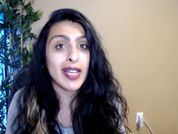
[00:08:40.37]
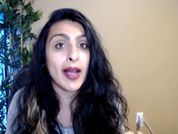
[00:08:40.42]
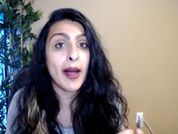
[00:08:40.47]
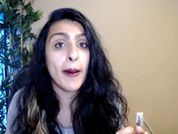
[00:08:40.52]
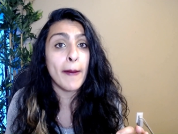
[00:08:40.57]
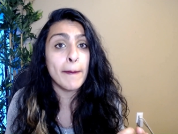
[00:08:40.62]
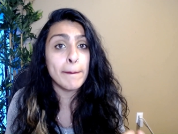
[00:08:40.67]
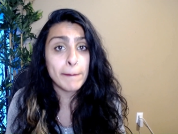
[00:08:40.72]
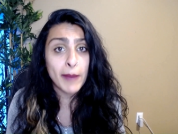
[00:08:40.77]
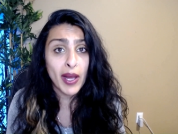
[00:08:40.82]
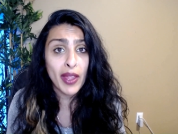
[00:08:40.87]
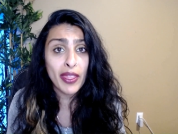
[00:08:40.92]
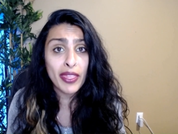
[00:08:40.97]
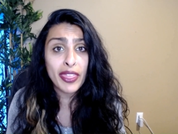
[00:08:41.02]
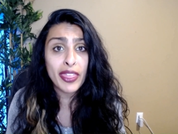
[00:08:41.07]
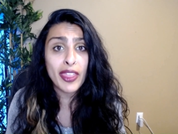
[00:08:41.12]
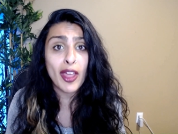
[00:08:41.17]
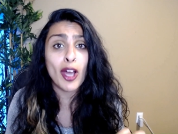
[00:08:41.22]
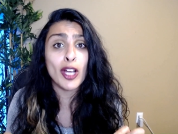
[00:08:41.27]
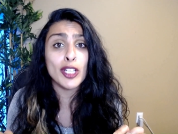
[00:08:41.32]
a month
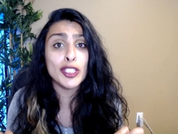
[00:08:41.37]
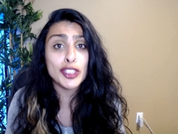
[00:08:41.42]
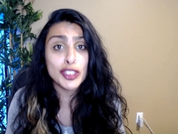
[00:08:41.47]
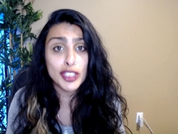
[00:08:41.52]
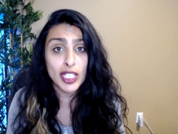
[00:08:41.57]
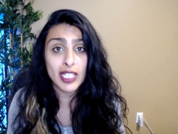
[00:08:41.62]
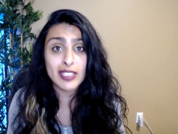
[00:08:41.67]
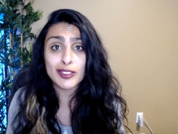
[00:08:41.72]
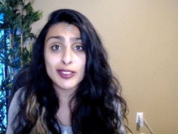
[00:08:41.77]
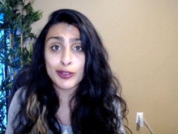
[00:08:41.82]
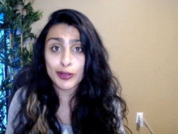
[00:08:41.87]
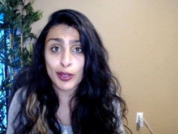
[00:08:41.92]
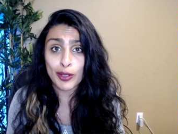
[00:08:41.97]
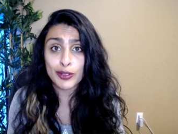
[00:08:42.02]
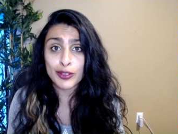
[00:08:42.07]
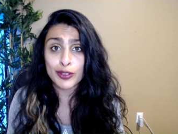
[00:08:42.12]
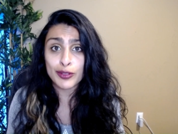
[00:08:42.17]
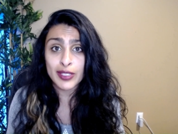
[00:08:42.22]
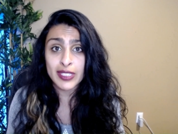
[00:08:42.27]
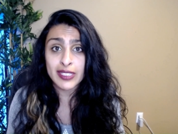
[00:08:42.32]
on just
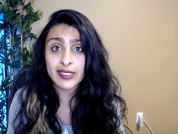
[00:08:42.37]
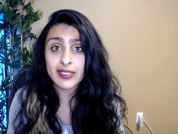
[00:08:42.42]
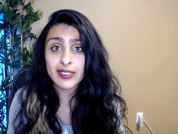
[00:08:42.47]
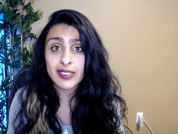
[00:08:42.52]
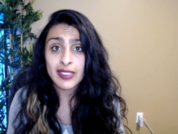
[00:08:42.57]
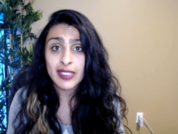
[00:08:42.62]
groceries.